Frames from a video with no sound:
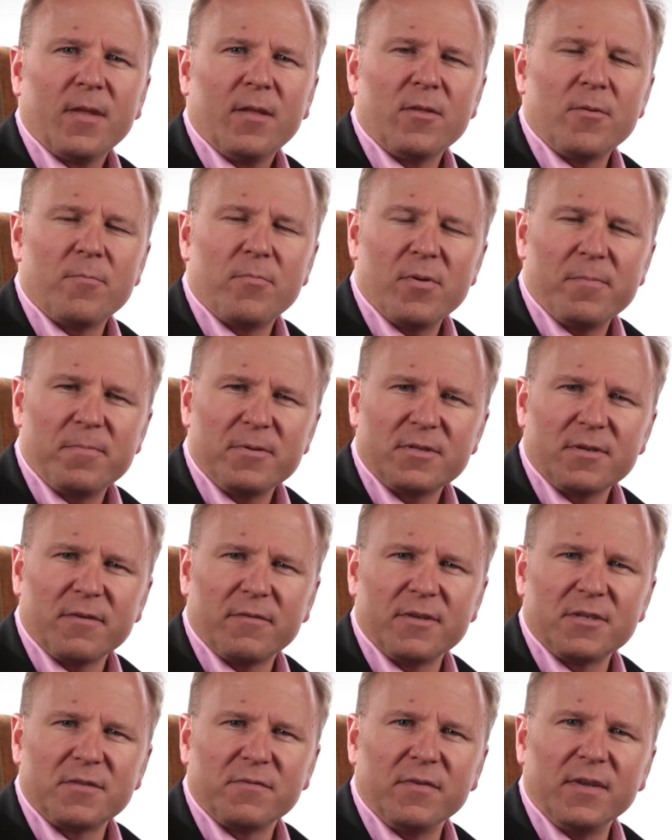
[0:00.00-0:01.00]
The purpose of
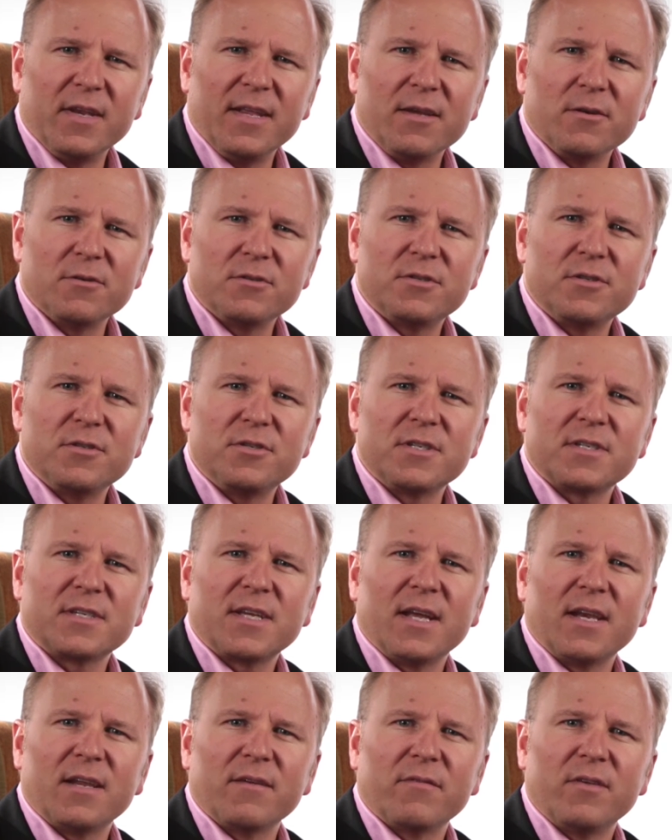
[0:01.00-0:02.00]
this video is to just
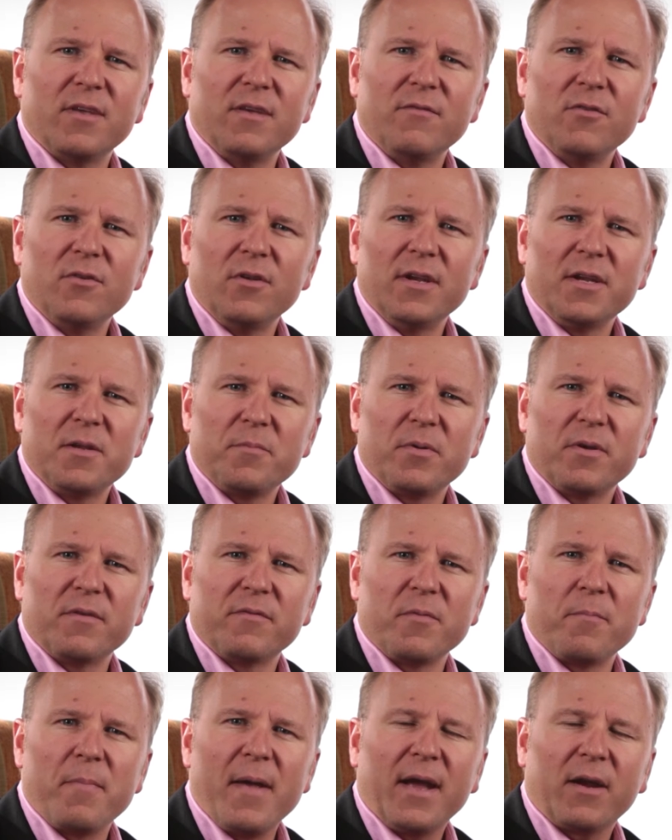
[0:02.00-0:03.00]
kind of give you a little bit of
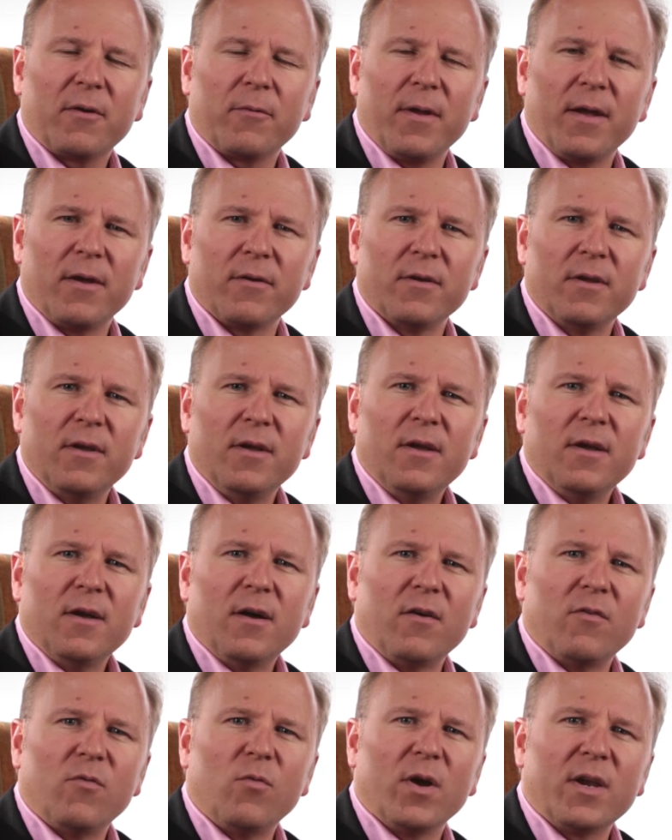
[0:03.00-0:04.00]
a background
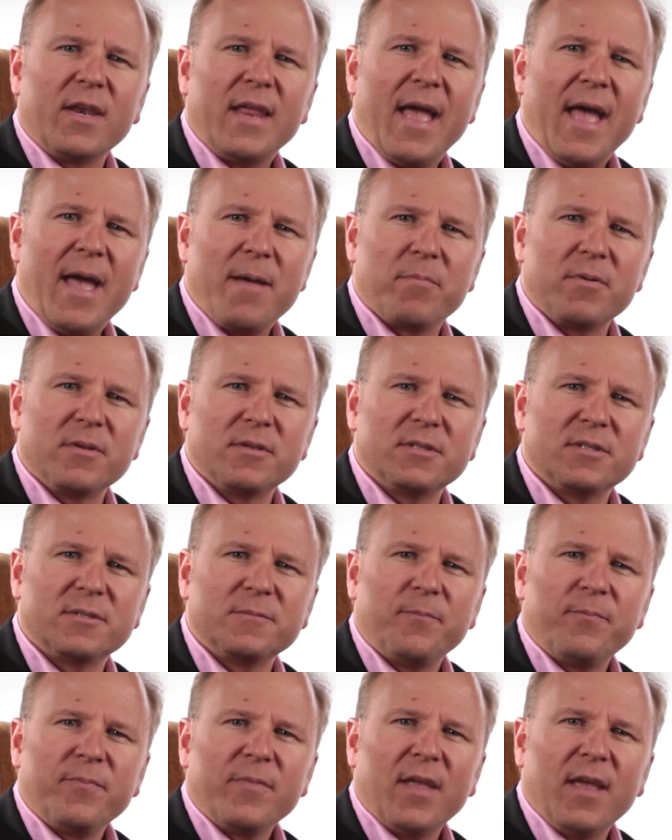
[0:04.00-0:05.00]
of what happens
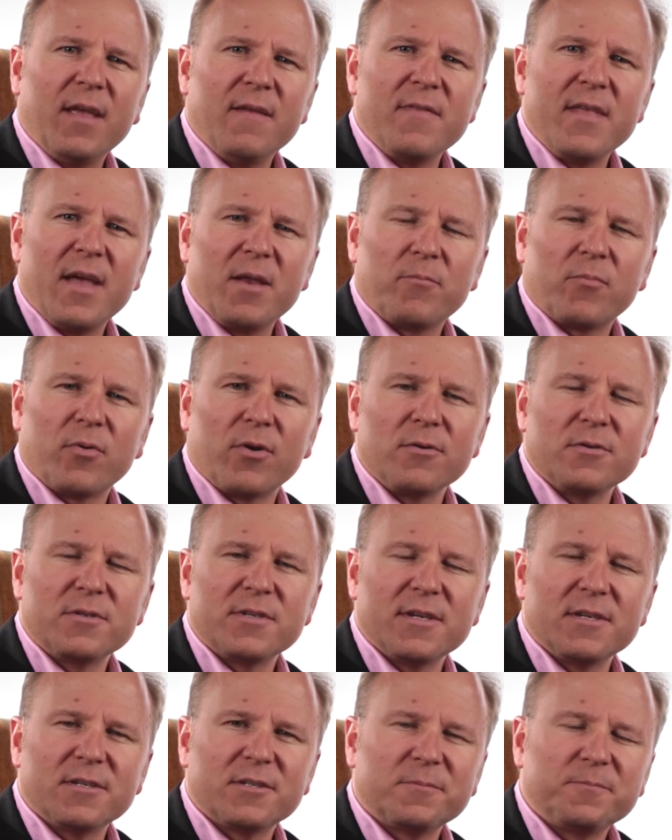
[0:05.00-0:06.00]
in that
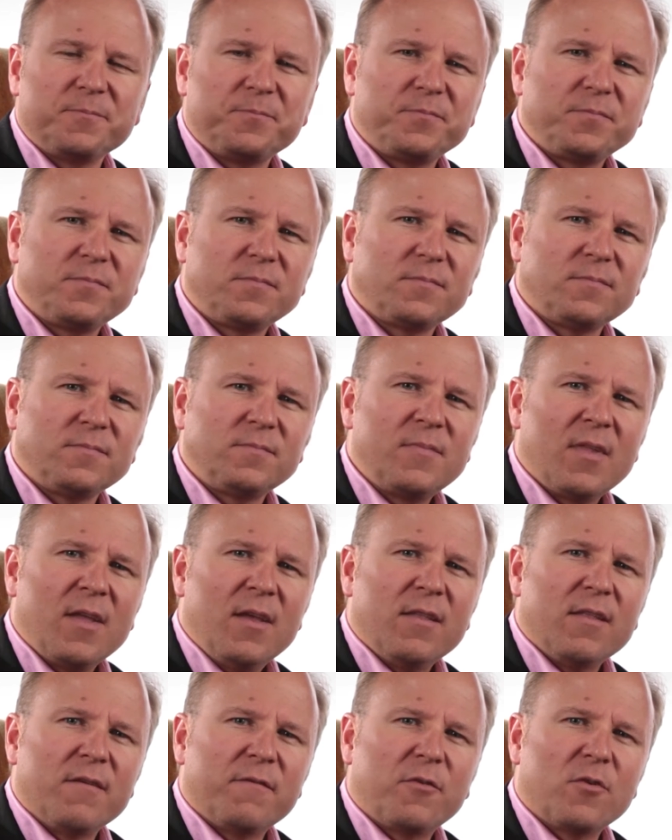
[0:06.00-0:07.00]
process.
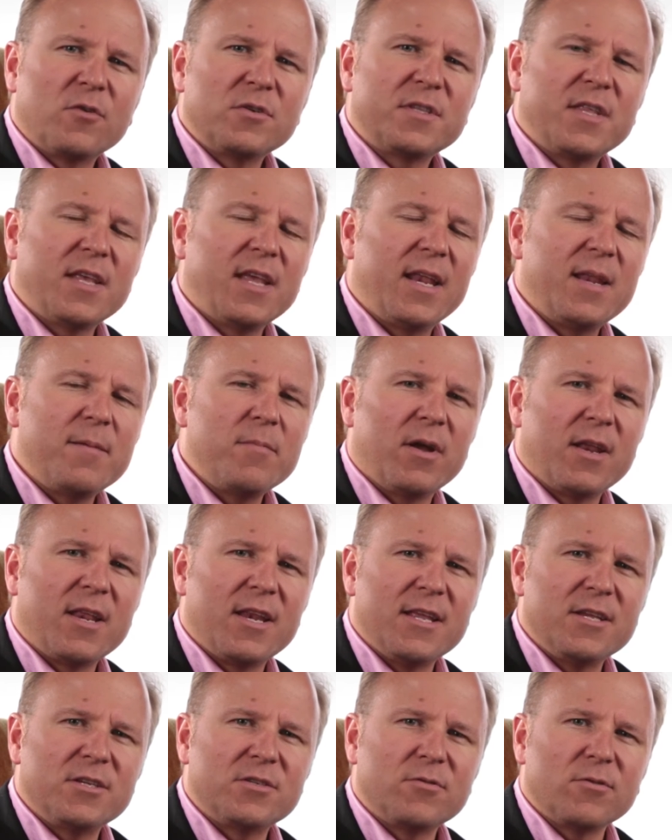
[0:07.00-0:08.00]
The first thing anybody
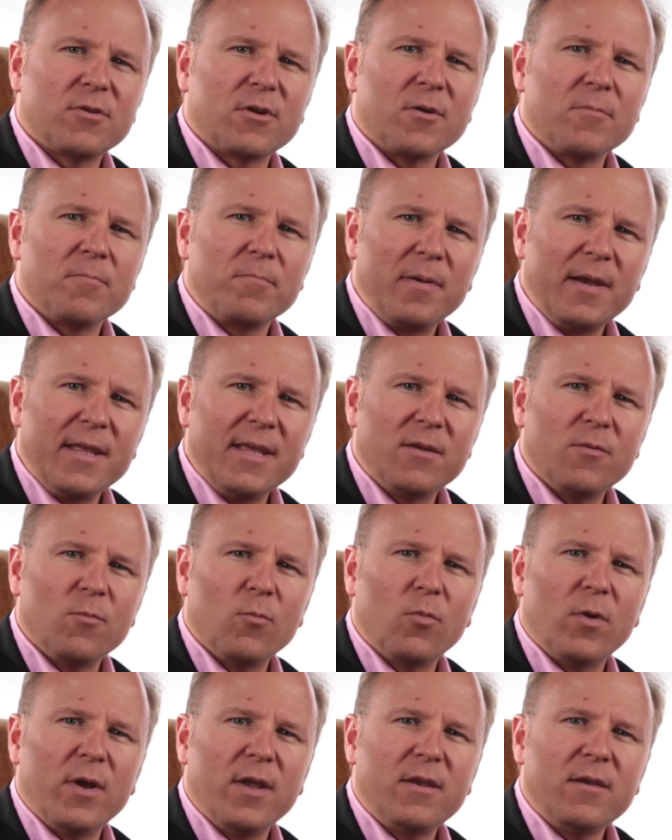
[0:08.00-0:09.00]
needs to complete
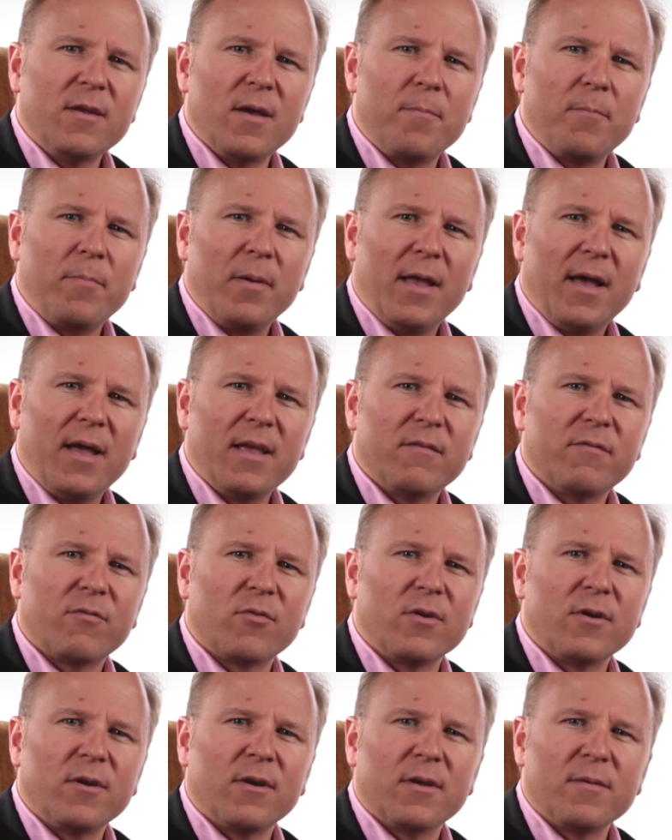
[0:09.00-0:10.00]
when applying
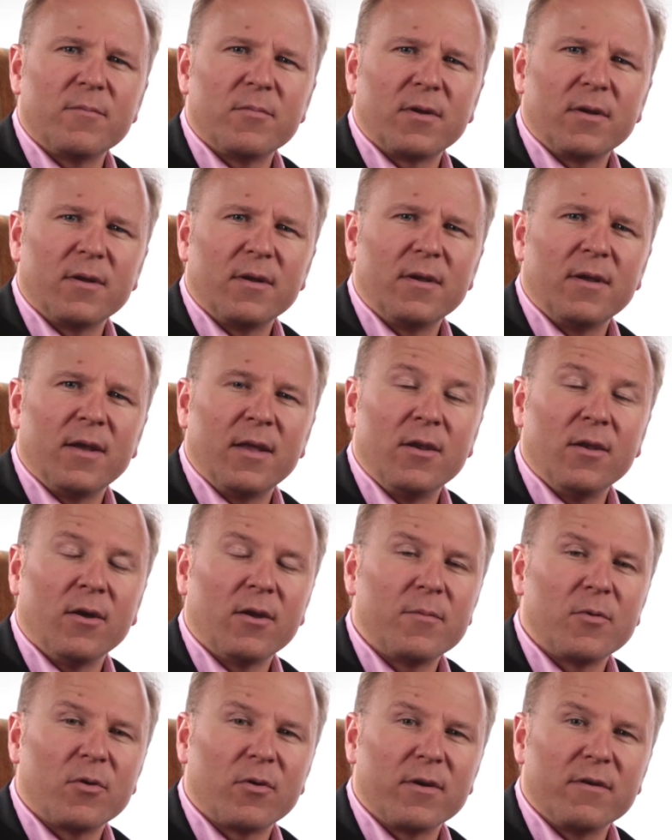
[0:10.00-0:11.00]
for a
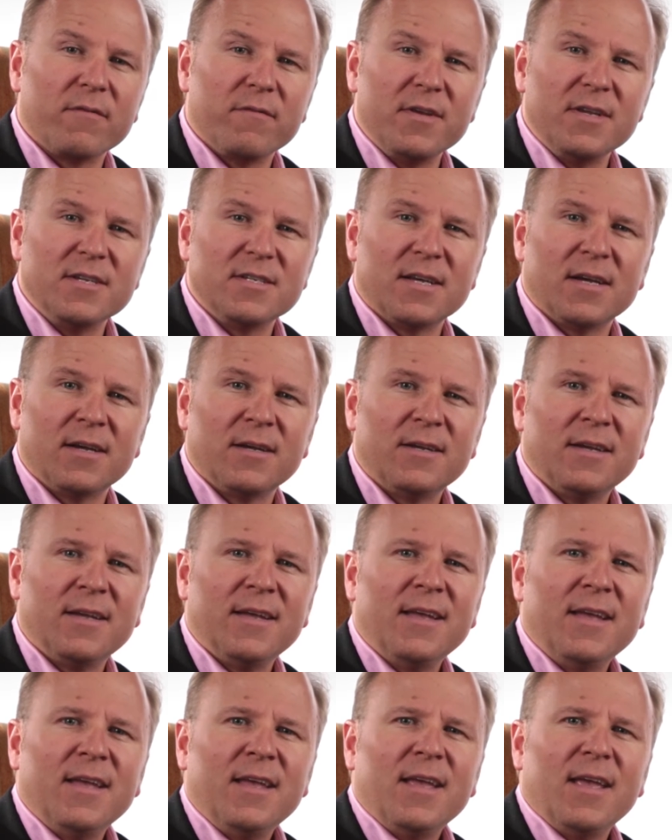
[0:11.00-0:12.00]
non-immigrant visa
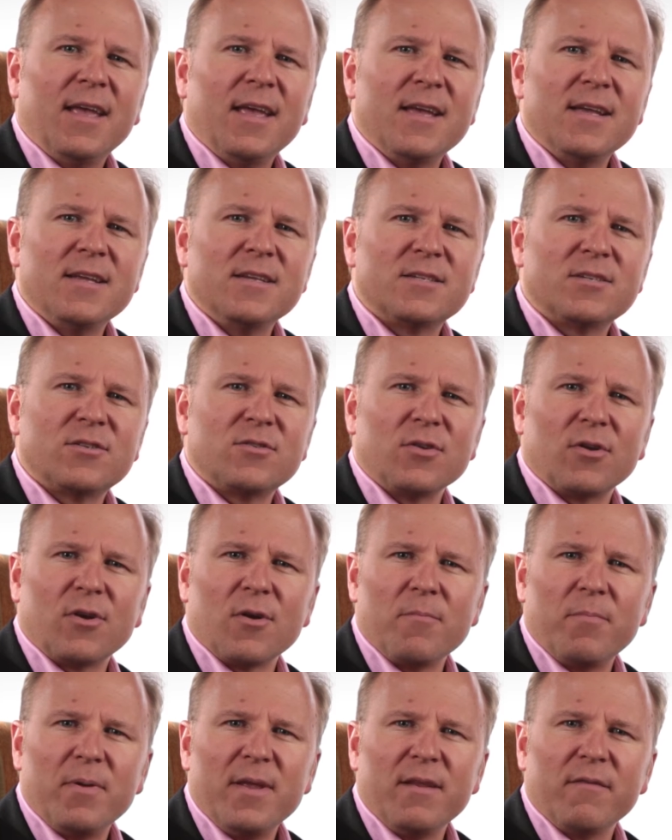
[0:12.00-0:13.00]
is to
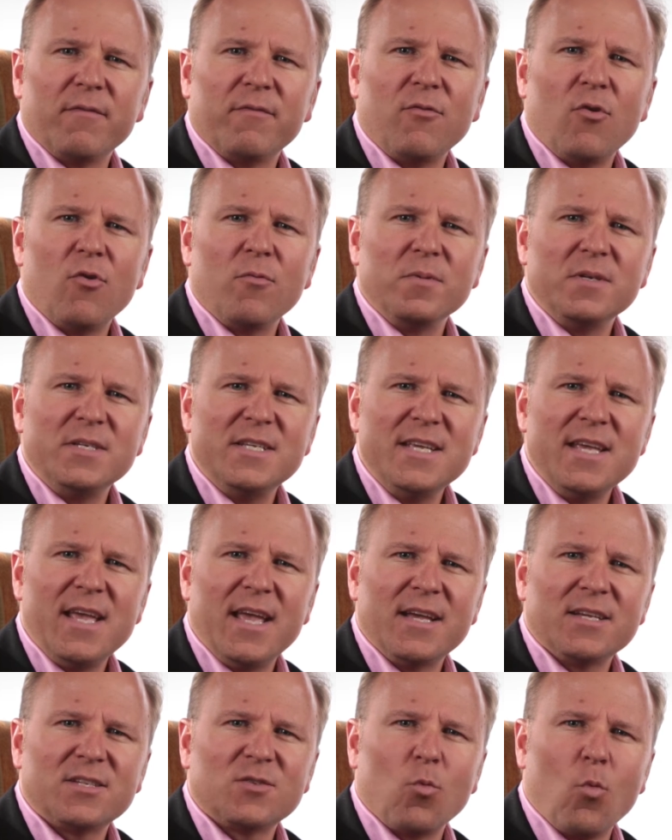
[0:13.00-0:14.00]
complete a form
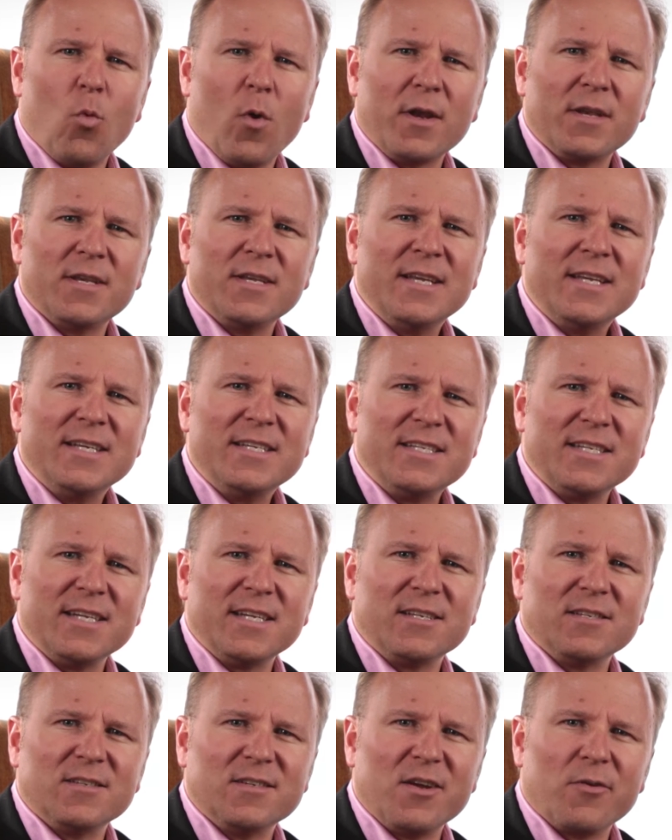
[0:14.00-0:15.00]

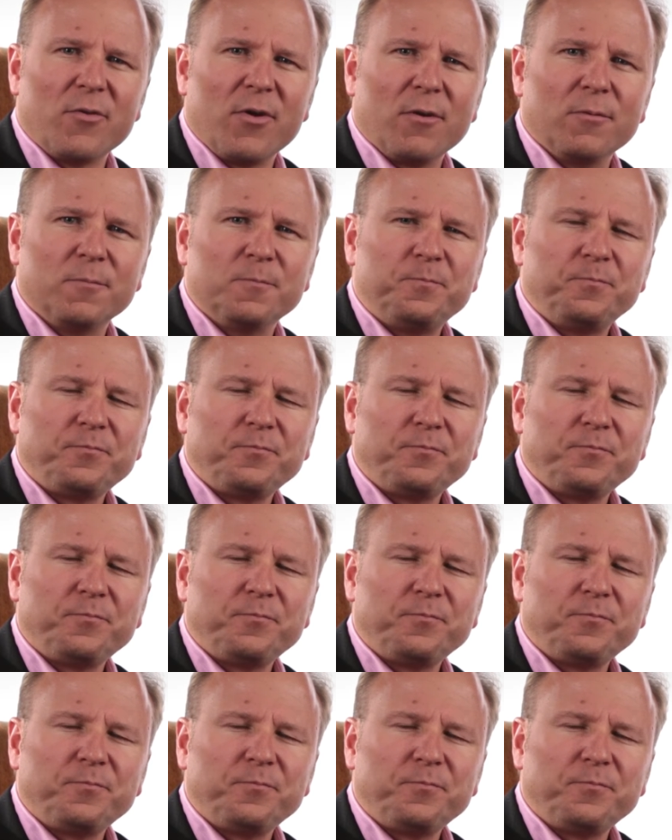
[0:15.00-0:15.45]
DS-160.